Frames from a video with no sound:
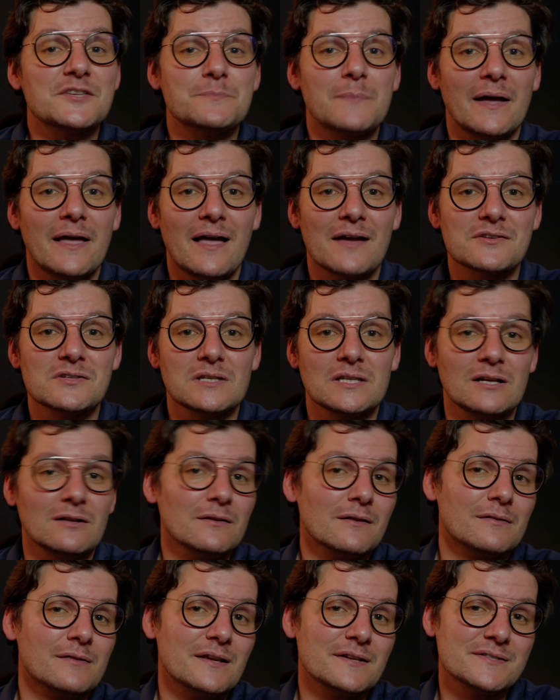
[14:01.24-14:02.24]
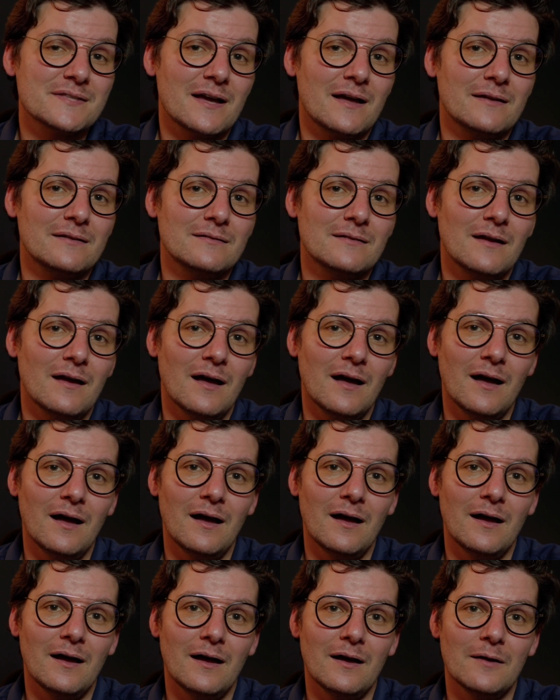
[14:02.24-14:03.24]
by actually all the things that
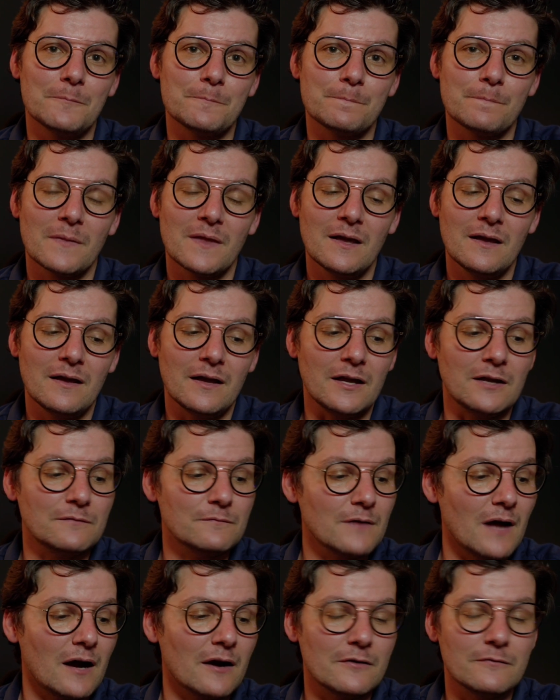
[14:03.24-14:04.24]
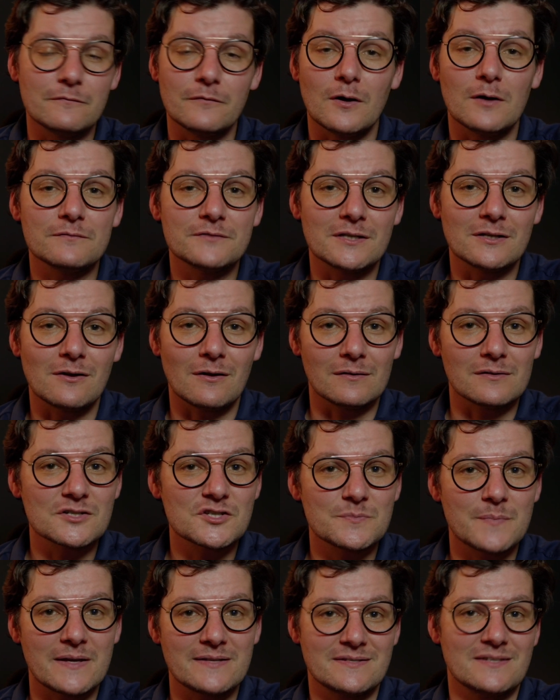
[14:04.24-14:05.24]
are involved in color
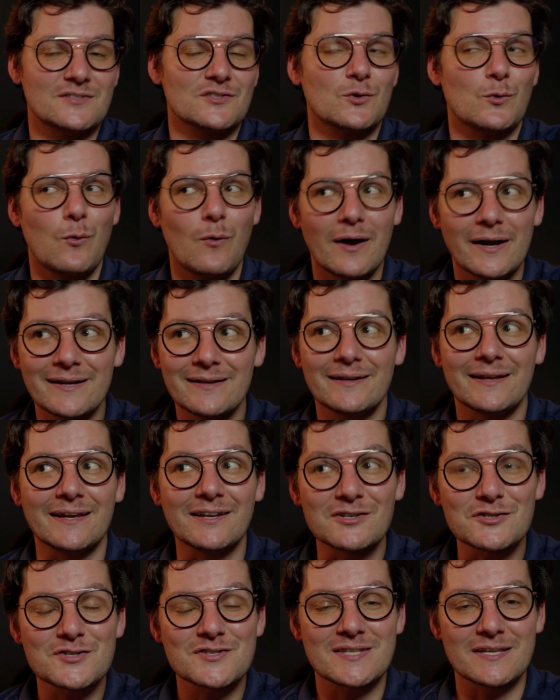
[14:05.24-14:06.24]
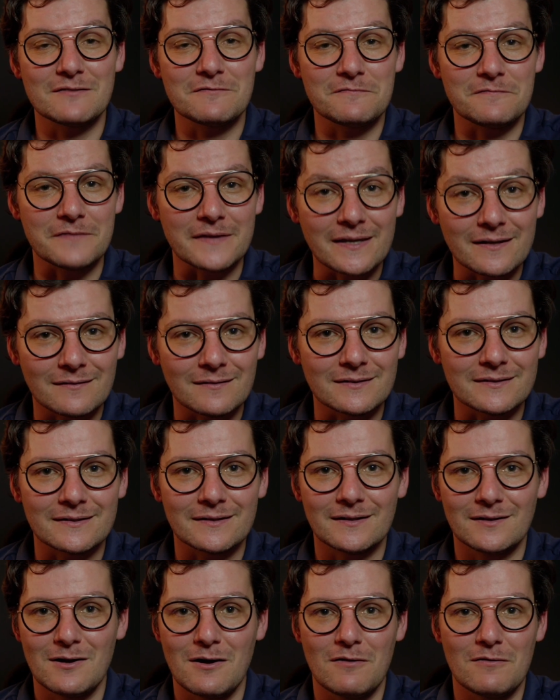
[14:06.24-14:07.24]
space. It's quite an interesting field
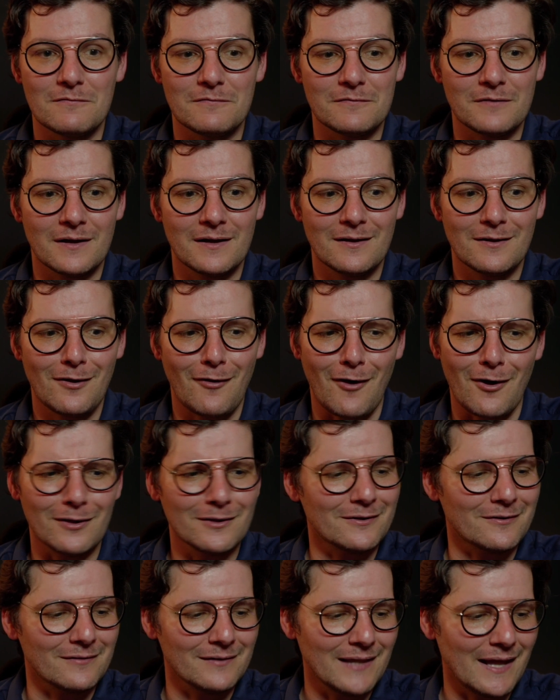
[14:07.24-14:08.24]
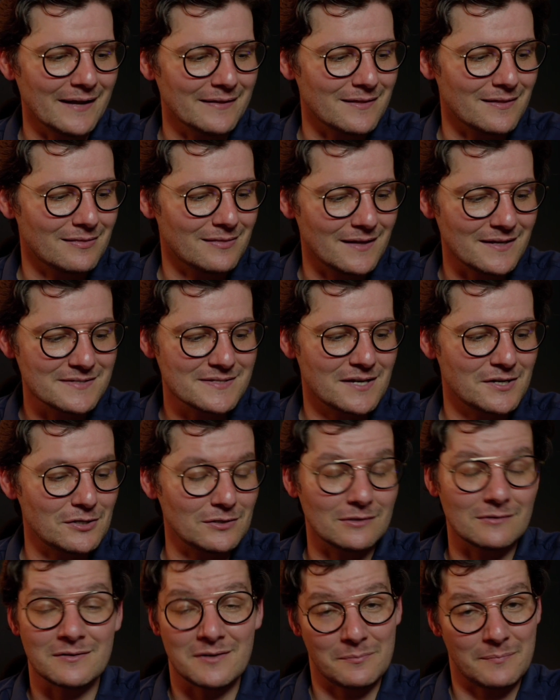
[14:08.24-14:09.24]
of color. Like the things that you
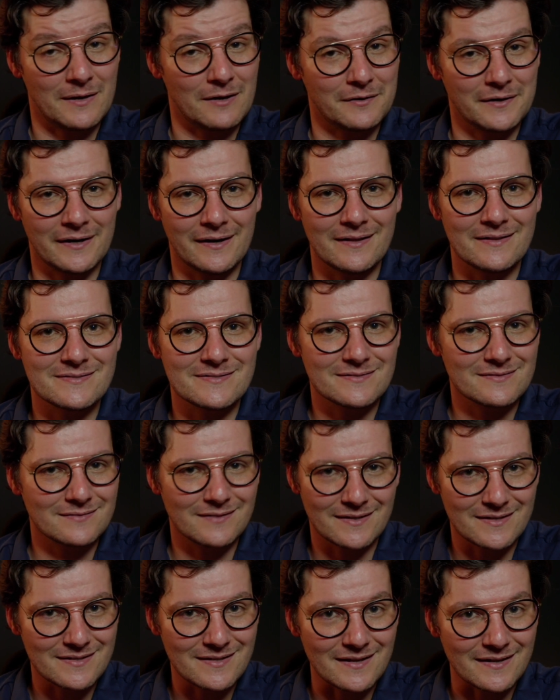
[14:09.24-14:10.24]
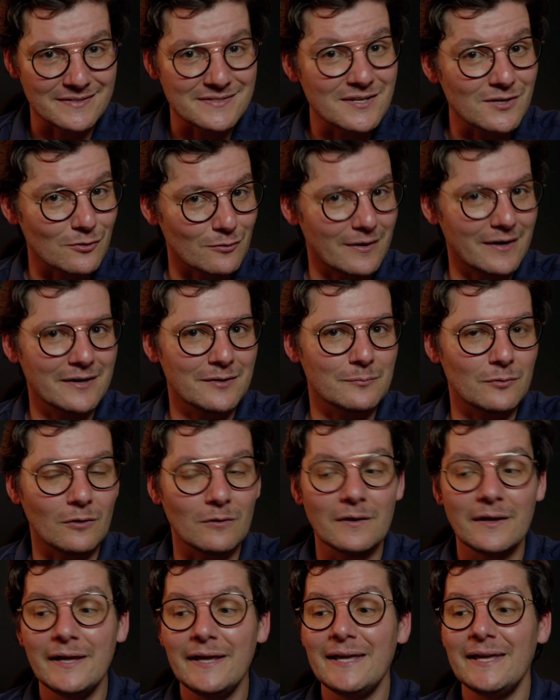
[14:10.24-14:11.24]
learn about it, it's
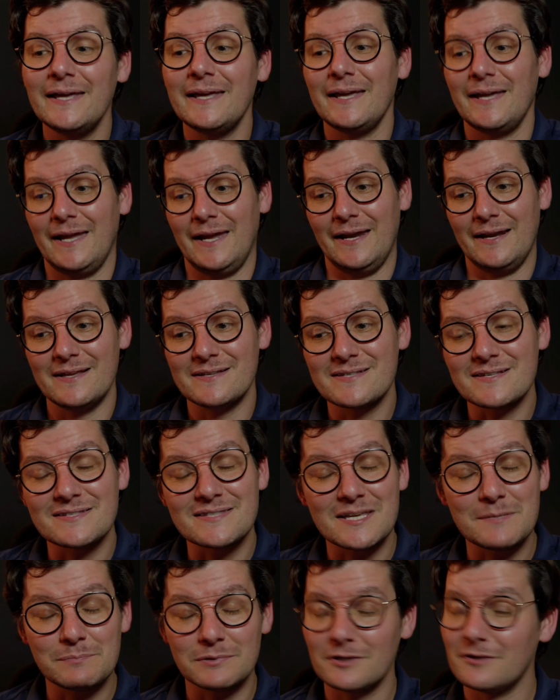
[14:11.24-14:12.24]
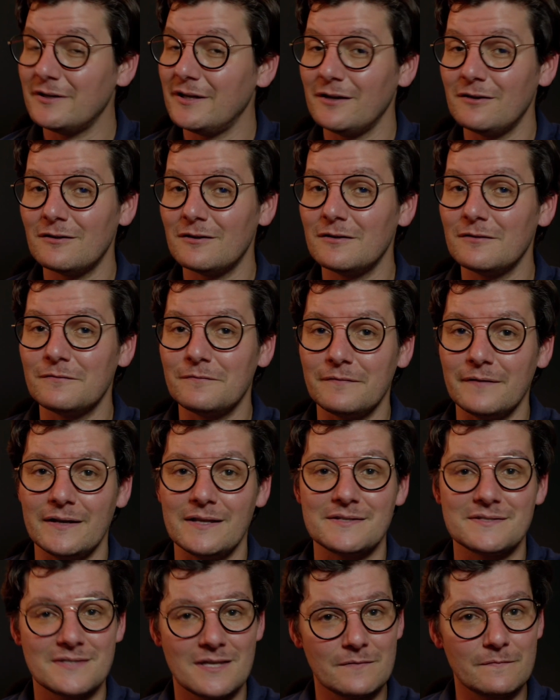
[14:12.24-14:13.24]
incredible. It is a steep learning curve. It
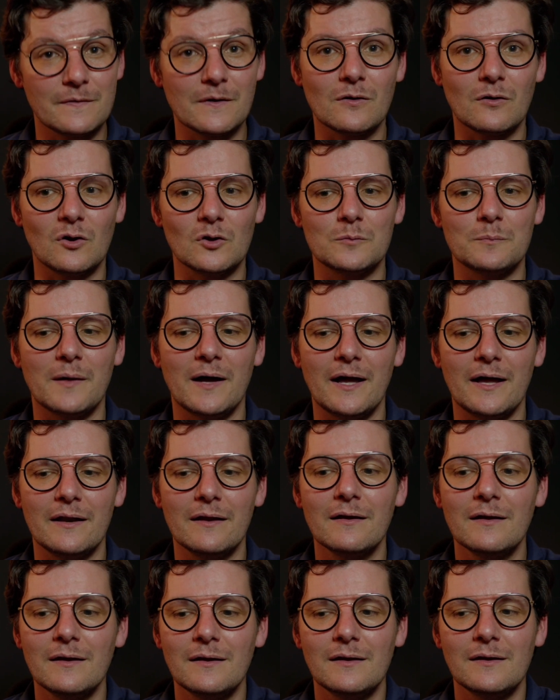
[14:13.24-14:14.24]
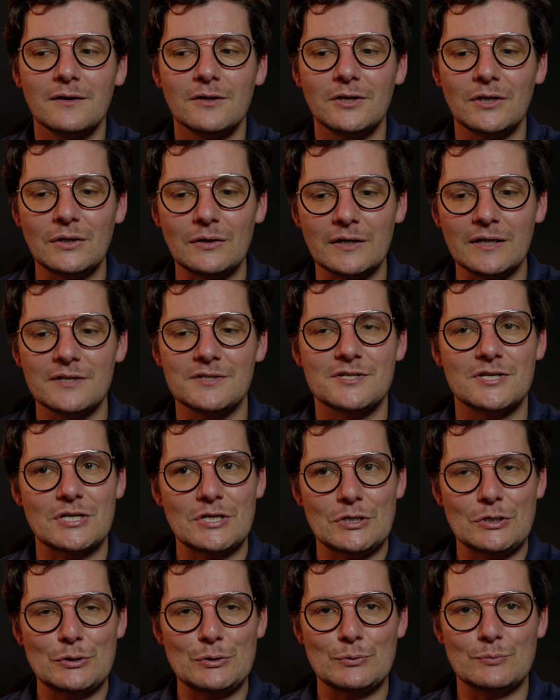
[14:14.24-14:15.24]
is difficult, but you need
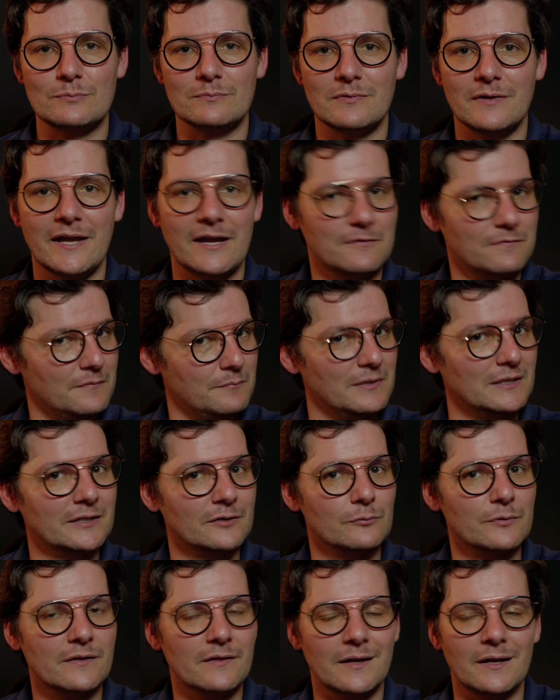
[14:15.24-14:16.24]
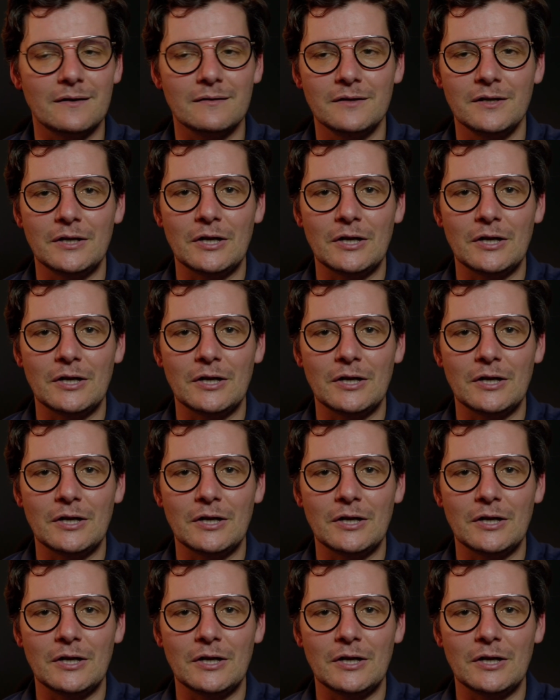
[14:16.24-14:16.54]
to get familiar with it,